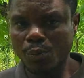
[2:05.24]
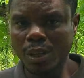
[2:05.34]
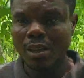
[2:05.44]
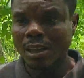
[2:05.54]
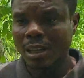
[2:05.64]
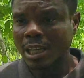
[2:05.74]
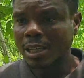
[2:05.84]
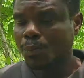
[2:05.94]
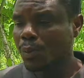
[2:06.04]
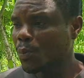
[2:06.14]
be, yes,
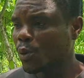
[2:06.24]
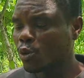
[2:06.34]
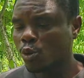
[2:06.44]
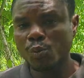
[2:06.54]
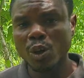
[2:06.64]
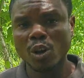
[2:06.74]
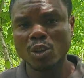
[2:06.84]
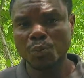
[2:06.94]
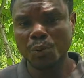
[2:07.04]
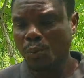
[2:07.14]
people choose
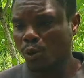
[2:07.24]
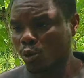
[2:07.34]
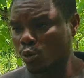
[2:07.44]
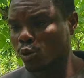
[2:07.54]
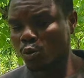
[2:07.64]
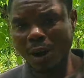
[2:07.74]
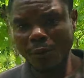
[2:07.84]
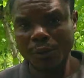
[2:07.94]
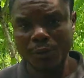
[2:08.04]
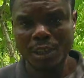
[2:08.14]

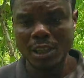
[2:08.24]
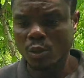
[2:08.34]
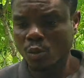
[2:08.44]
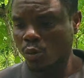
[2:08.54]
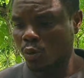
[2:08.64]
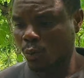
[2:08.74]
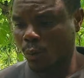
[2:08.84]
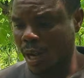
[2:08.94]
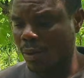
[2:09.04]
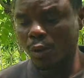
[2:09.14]
150 to
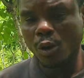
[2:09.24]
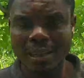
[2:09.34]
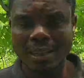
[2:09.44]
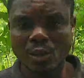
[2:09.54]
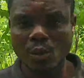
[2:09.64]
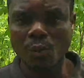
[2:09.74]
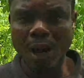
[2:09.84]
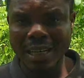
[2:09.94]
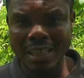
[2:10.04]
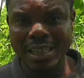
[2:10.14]
plant because to
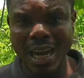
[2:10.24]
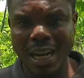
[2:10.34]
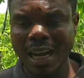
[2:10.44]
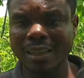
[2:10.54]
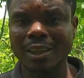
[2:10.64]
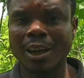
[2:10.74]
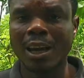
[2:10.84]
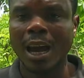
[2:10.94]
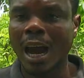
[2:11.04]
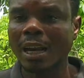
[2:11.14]
manage their land,
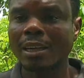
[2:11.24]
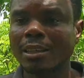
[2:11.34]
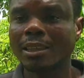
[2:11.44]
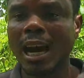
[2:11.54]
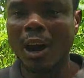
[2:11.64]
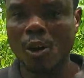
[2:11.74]
and their